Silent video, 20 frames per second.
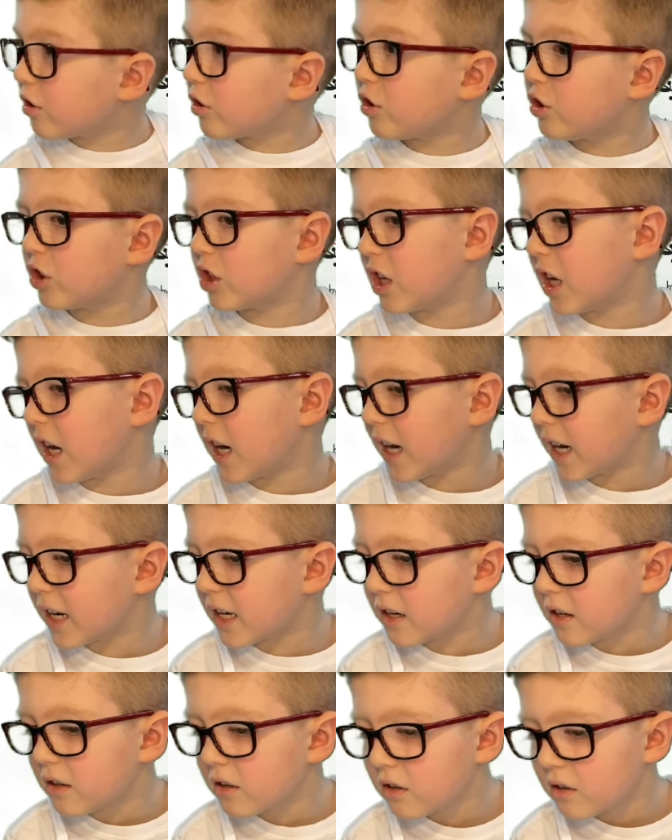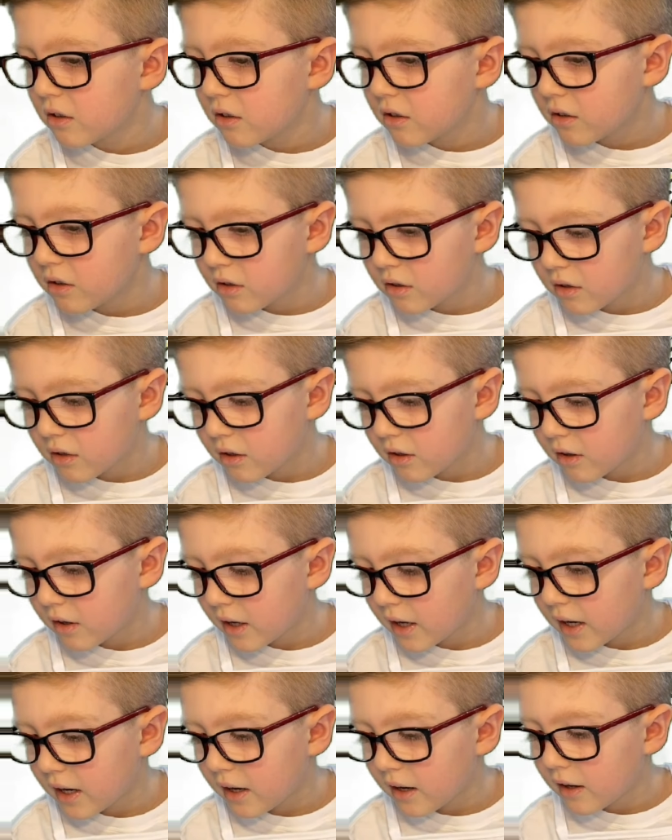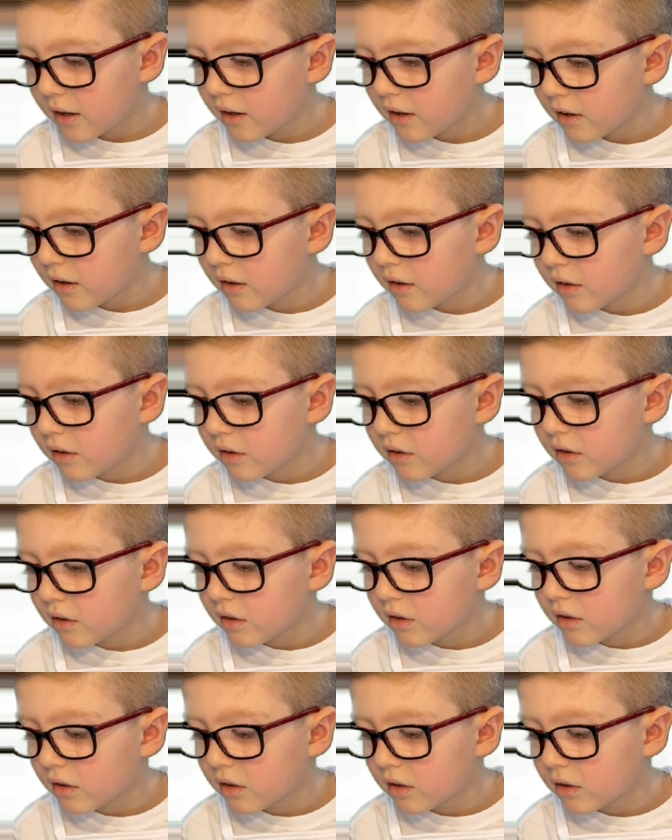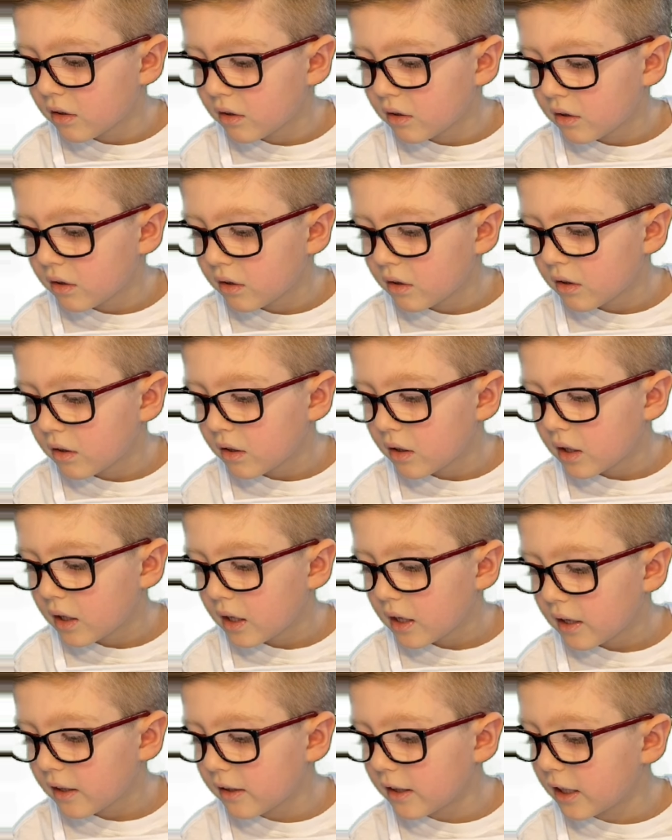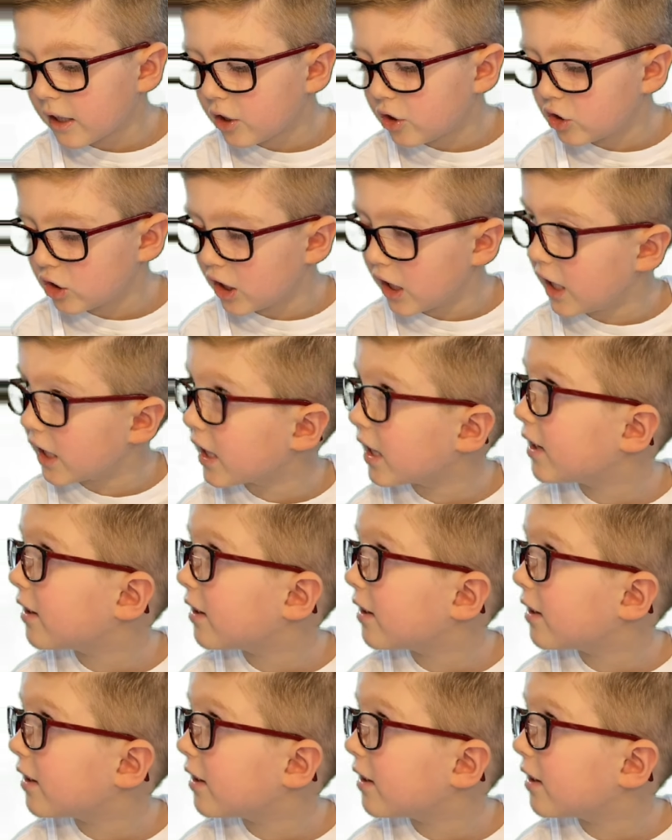dry? Yes, it's still dry. Is it drying